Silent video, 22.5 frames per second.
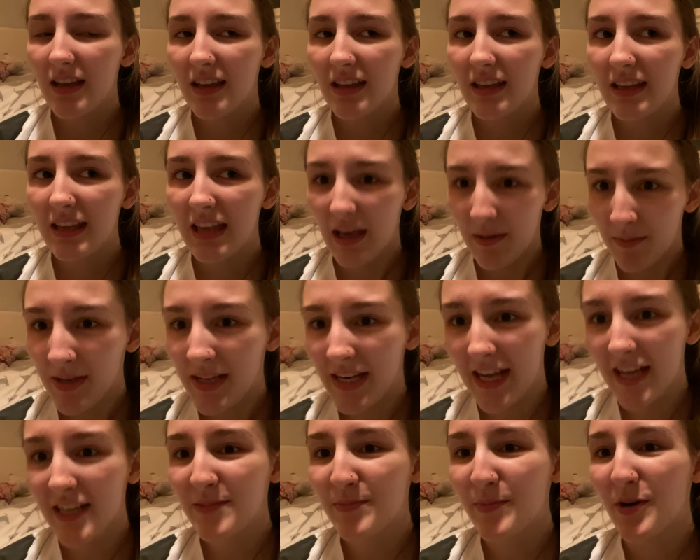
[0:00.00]
get me an
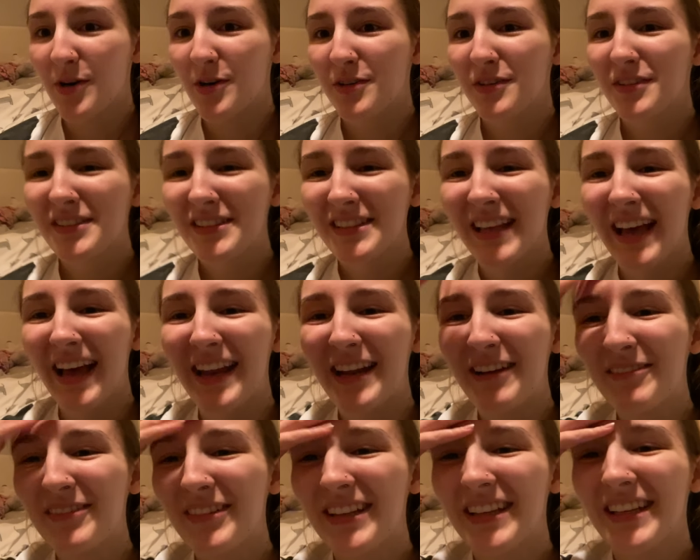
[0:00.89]
Xbox, and
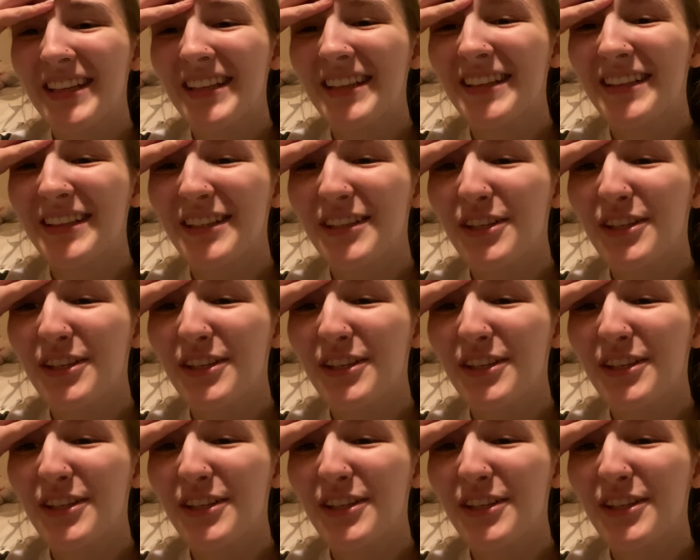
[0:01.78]
I'm like,